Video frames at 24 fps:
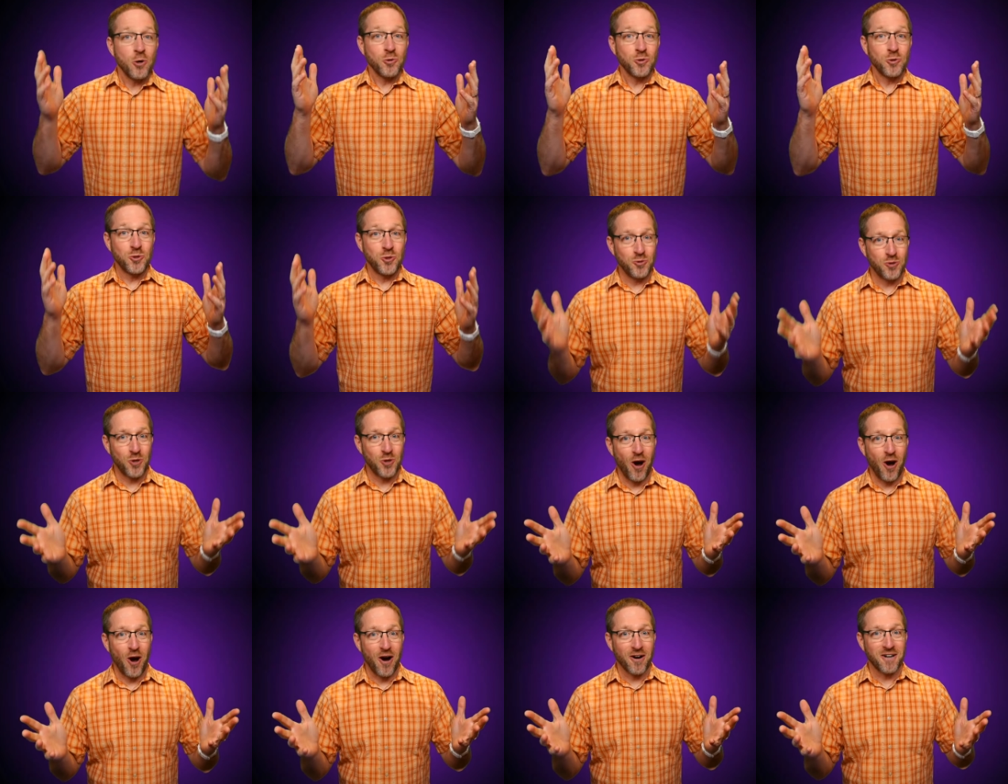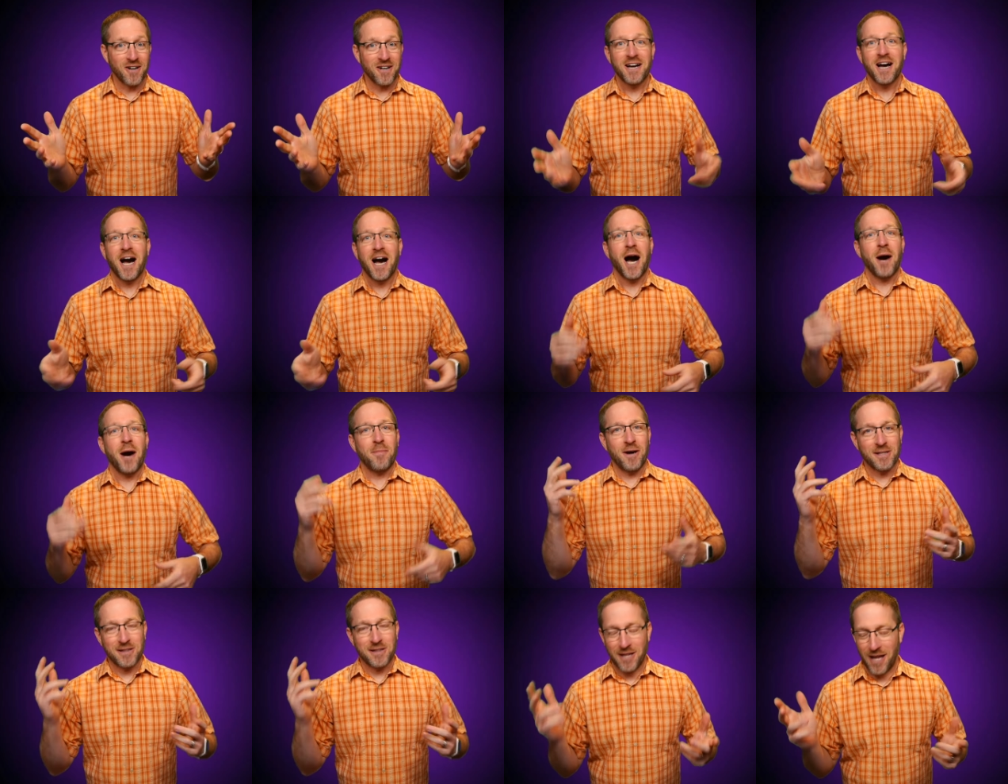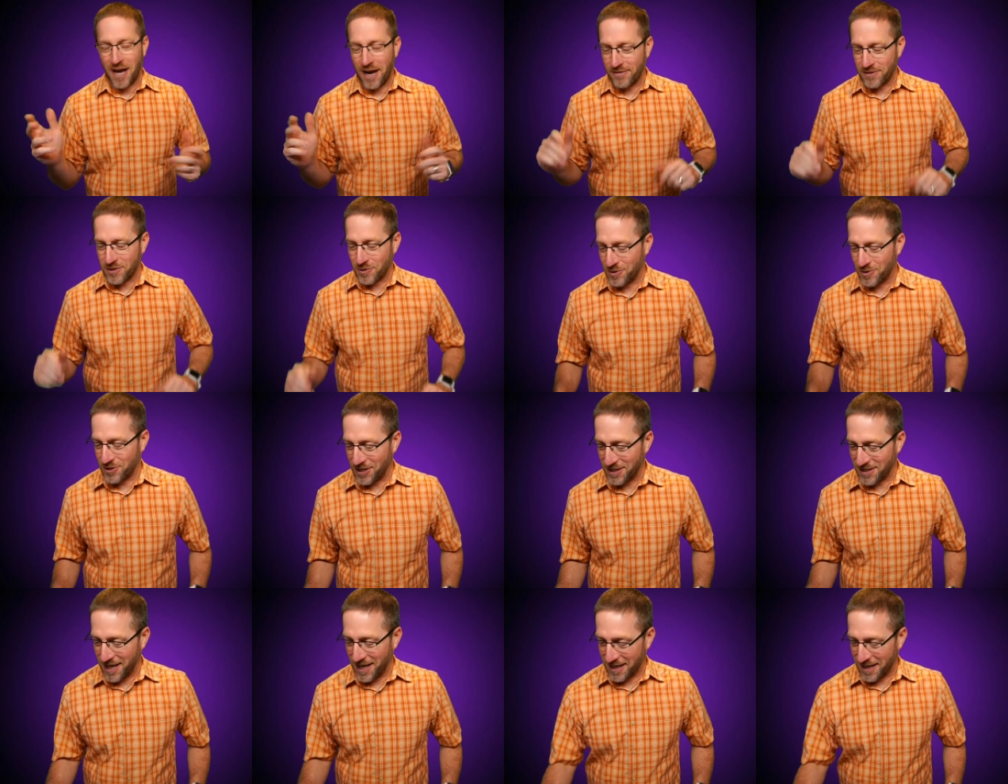to talk about live
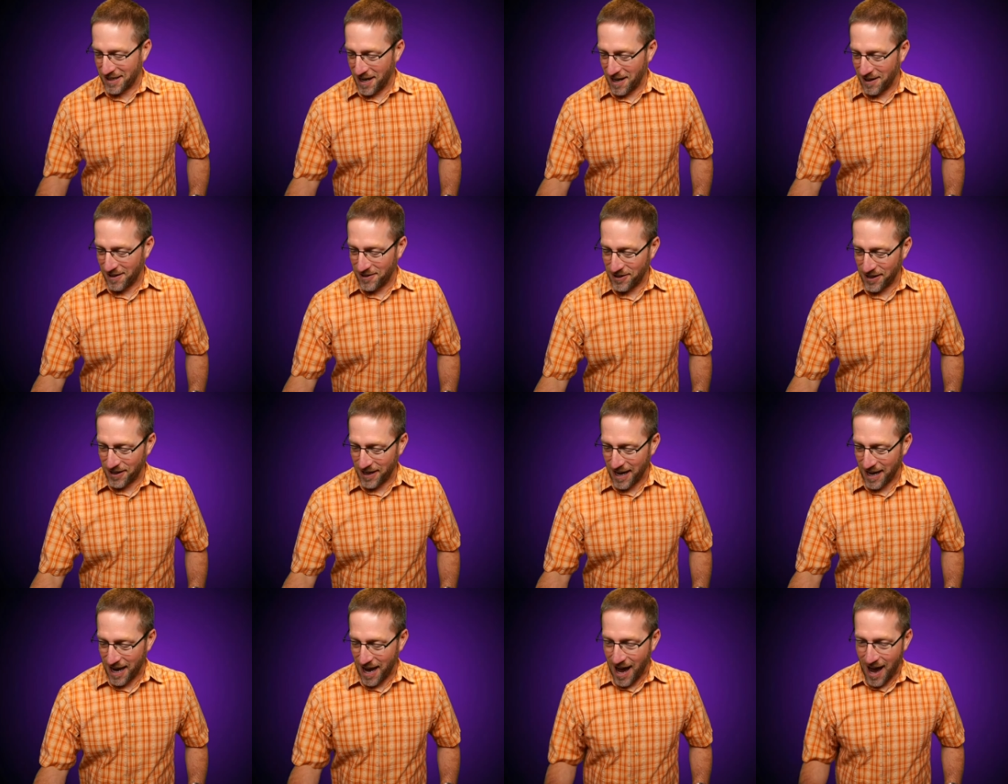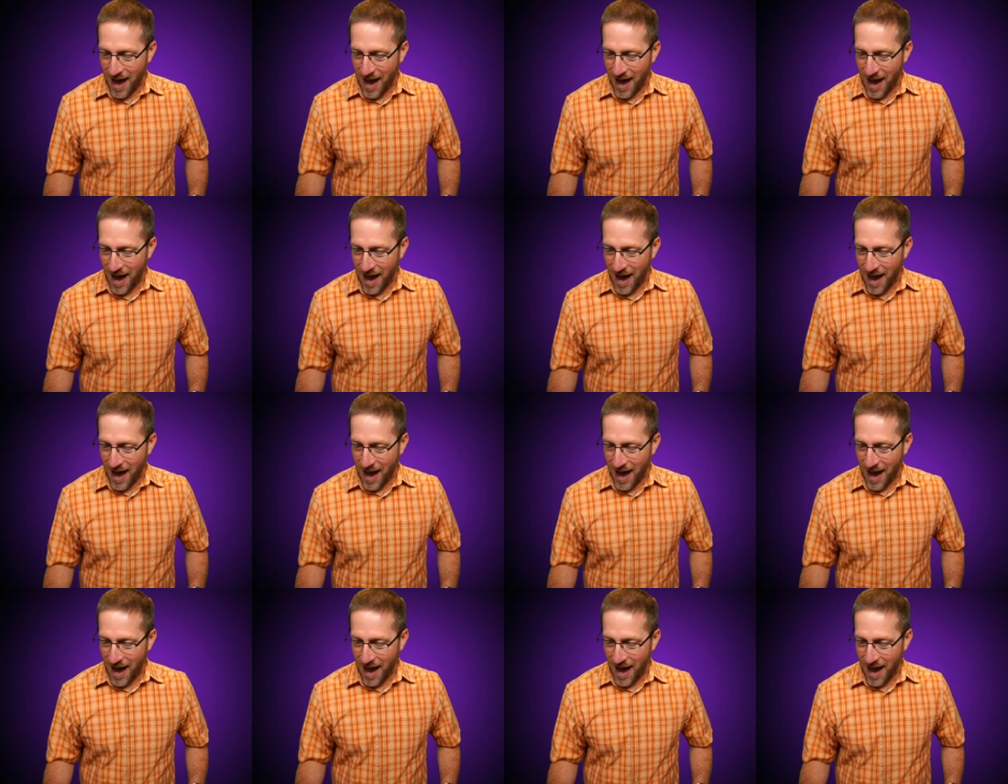switching technology.